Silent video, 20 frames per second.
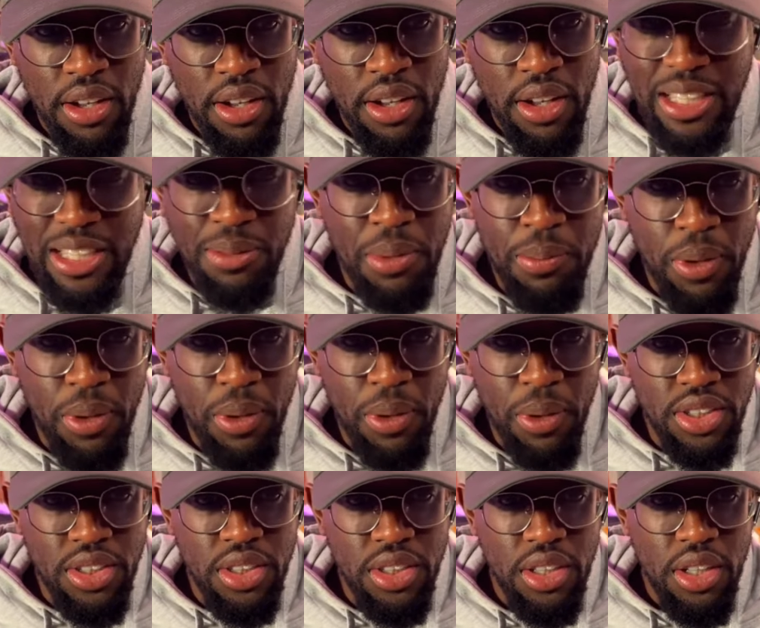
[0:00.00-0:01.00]
is simply
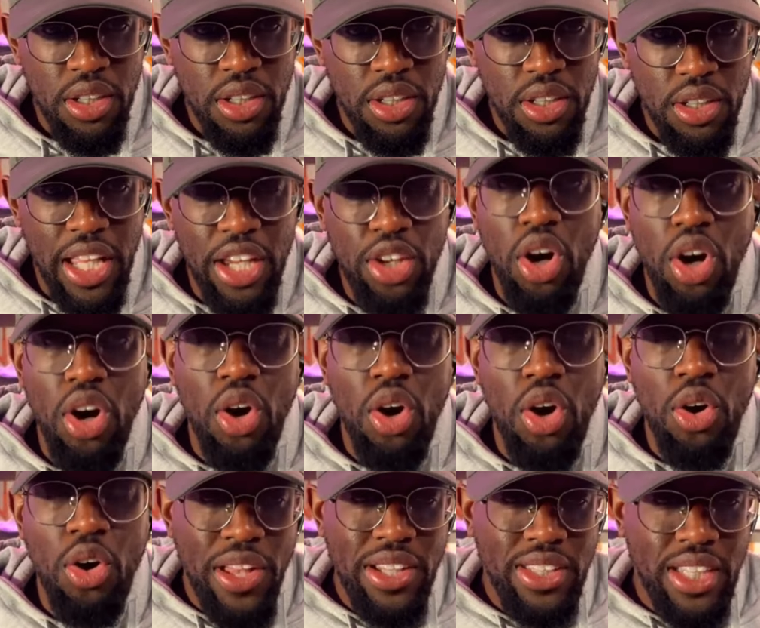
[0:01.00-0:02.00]
because they're not
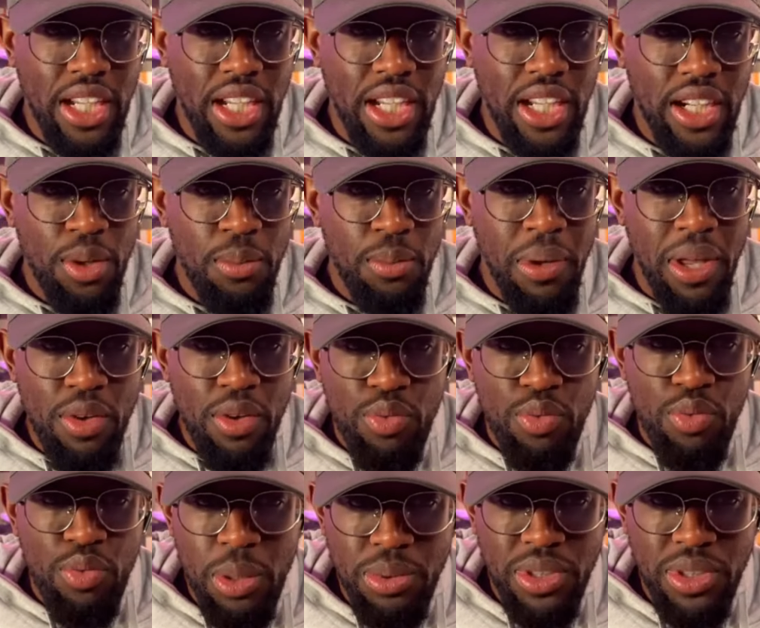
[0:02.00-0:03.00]
authentically being
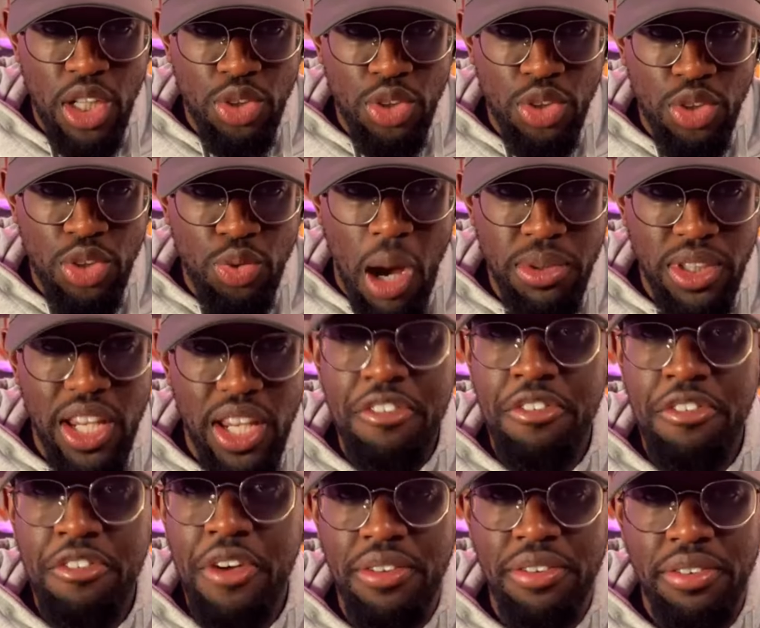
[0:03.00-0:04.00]
real with themselves when it comes to their
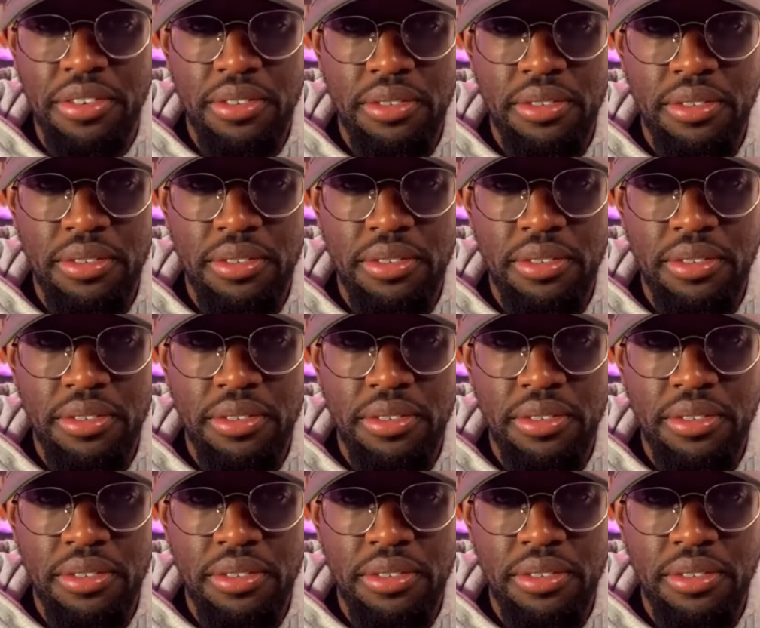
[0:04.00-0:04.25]
faith.